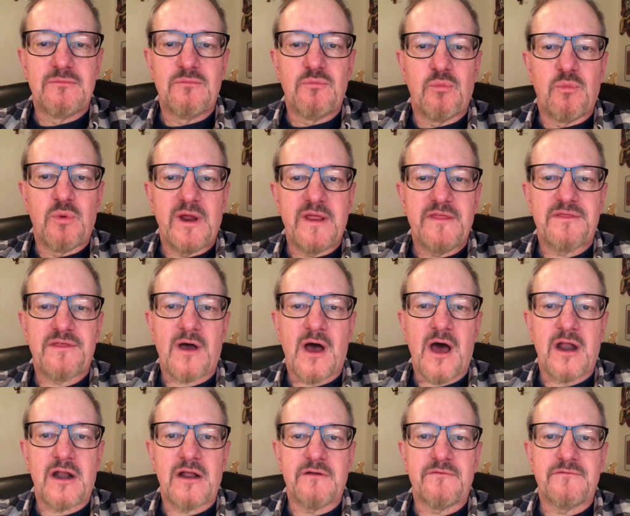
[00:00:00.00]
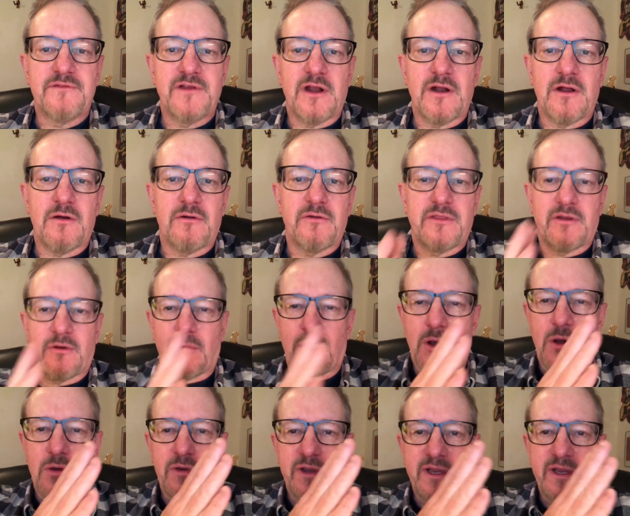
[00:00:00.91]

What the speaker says: we thought of, there were only